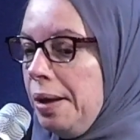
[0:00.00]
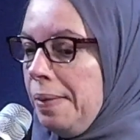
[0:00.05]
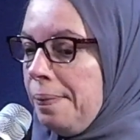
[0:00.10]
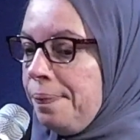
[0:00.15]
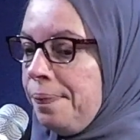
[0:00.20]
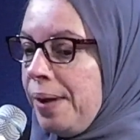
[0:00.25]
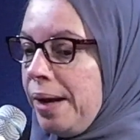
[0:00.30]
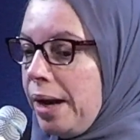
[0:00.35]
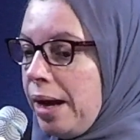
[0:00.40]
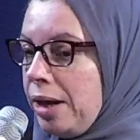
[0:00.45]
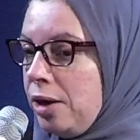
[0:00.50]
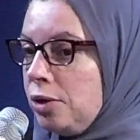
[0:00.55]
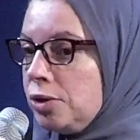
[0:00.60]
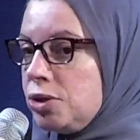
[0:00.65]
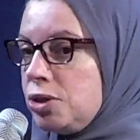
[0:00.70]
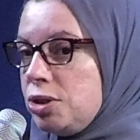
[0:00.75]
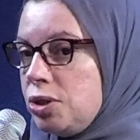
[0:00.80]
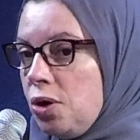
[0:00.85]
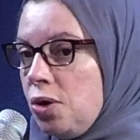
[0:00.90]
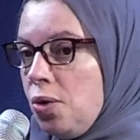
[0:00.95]
but I
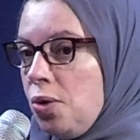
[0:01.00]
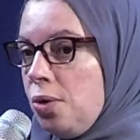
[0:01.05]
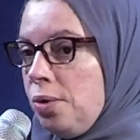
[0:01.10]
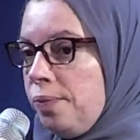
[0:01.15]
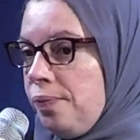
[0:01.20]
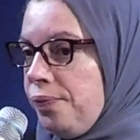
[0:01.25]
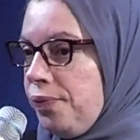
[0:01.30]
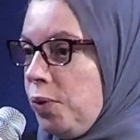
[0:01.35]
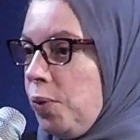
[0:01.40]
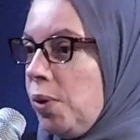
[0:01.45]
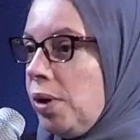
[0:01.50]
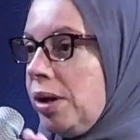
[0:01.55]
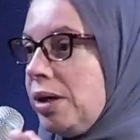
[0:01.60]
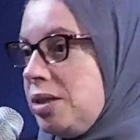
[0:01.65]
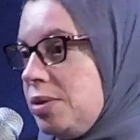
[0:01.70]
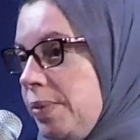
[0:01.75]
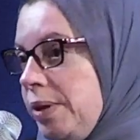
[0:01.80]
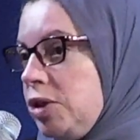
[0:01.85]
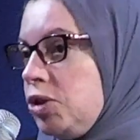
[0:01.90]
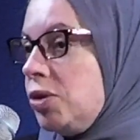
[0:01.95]
also work
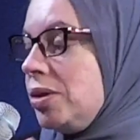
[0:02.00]
as much or